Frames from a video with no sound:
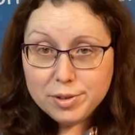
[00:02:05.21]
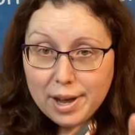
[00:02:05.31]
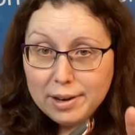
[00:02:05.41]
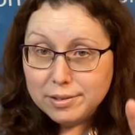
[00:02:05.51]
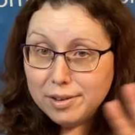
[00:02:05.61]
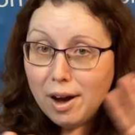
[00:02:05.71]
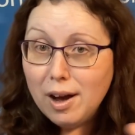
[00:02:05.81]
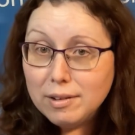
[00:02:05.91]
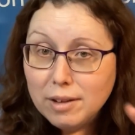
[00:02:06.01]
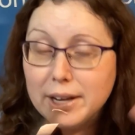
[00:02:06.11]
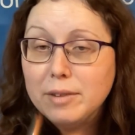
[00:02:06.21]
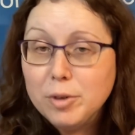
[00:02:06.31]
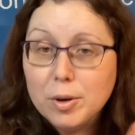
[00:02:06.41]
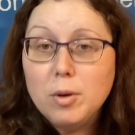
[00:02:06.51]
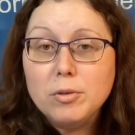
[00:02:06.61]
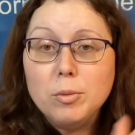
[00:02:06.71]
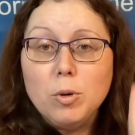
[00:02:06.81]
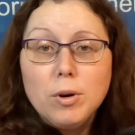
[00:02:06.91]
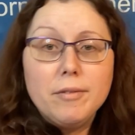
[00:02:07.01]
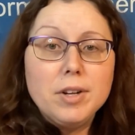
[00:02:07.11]
that is, not like if you're going for
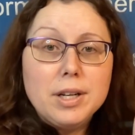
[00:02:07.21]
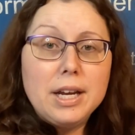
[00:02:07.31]
more of an